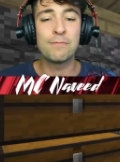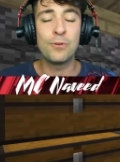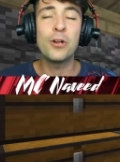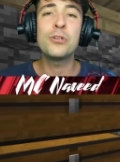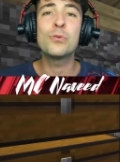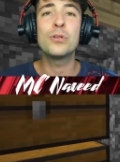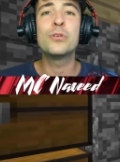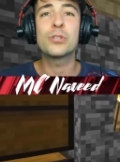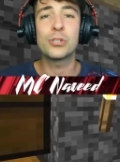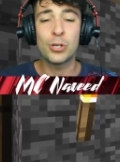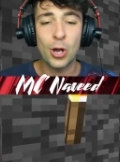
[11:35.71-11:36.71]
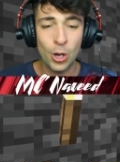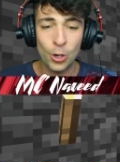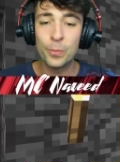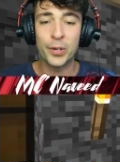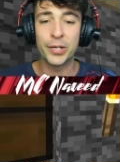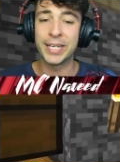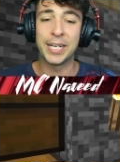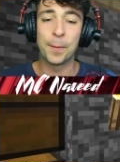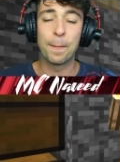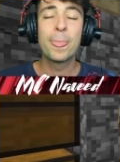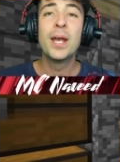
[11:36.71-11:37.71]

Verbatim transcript: if not you'll lose your whole body.